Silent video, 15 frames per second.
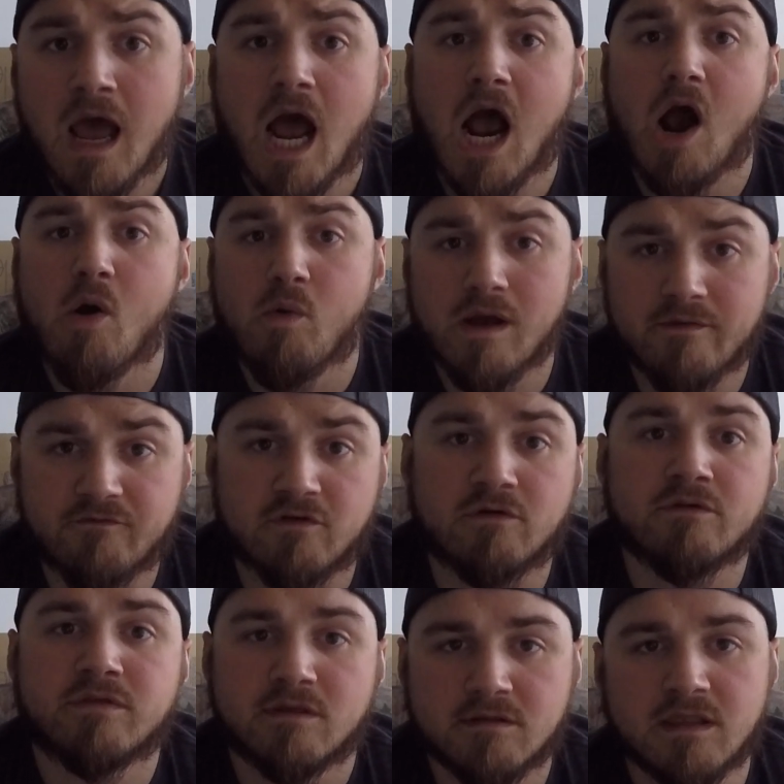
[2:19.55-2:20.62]

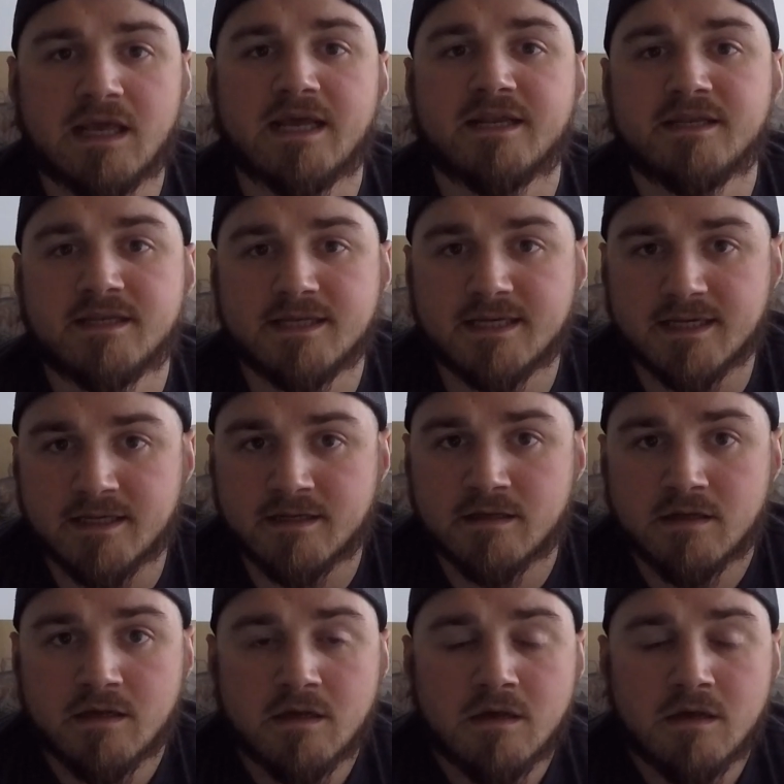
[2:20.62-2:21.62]
However, the land did.